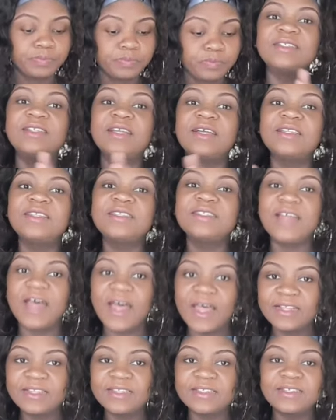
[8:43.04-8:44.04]
Not
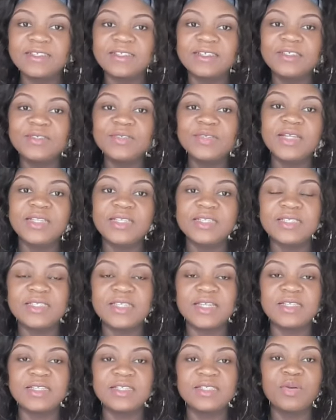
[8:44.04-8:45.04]
that the United
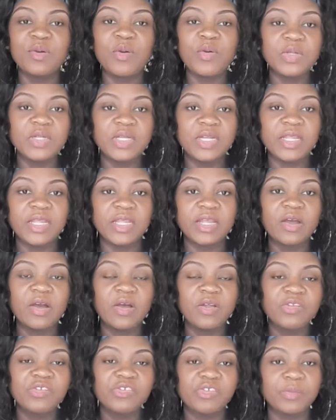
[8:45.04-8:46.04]
States is the only
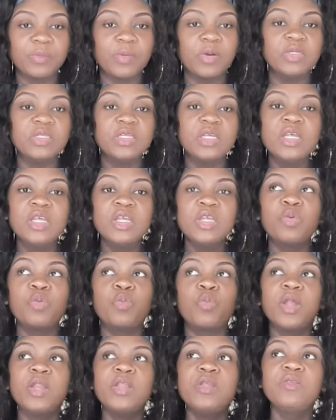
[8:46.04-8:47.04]
country, but
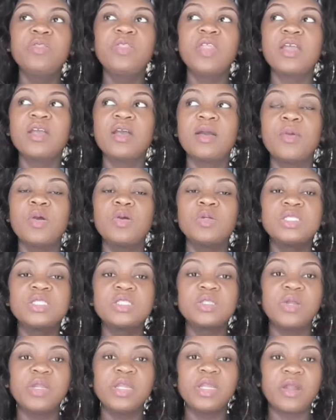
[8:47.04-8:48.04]
when you think about
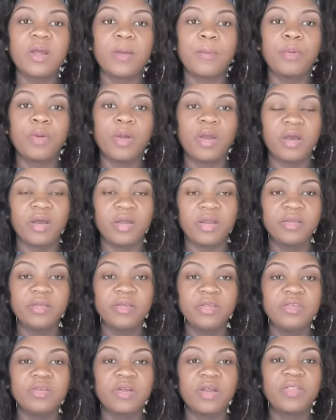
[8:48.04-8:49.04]
studying abroad,
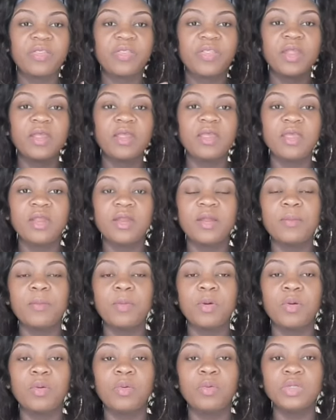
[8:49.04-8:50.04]
you're thinking
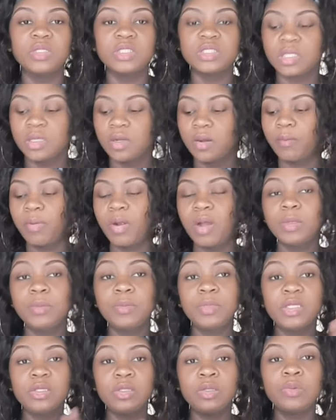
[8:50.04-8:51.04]
about
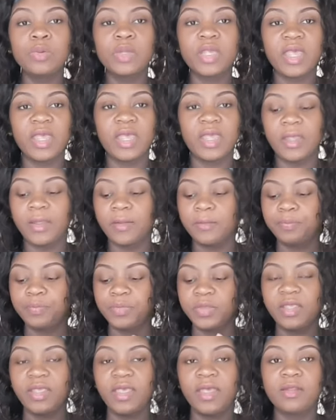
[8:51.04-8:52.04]
probably UK,
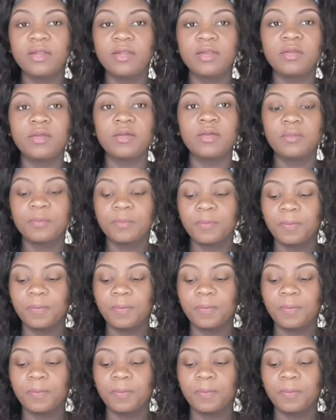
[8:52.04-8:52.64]
Canada,